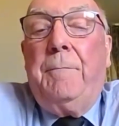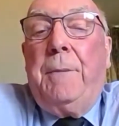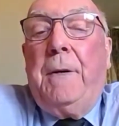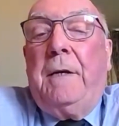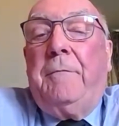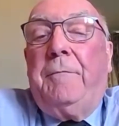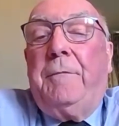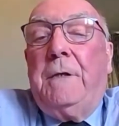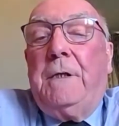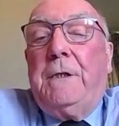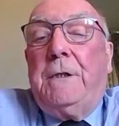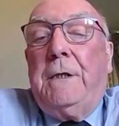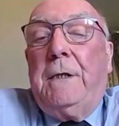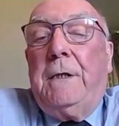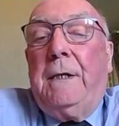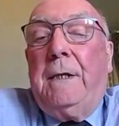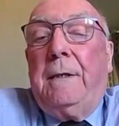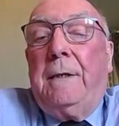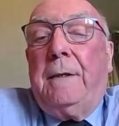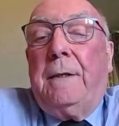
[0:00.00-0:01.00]

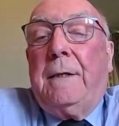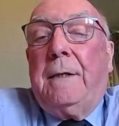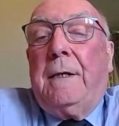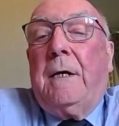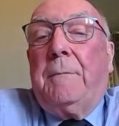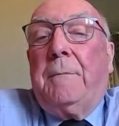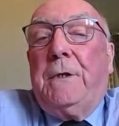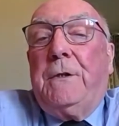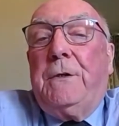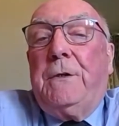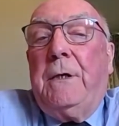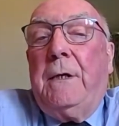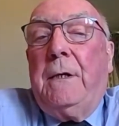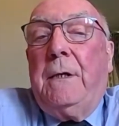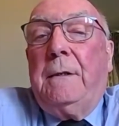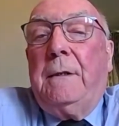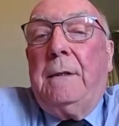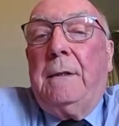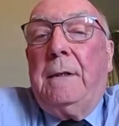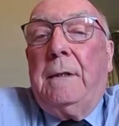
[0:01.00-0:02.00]
Bedfordshire,
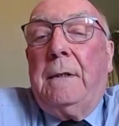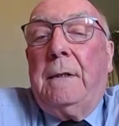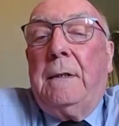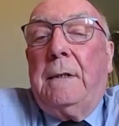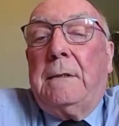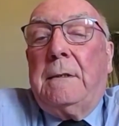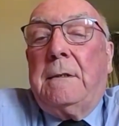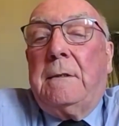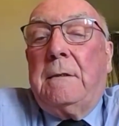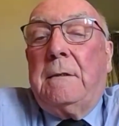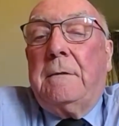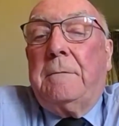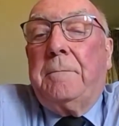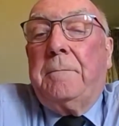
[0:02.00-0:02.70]
Derbyshire and us.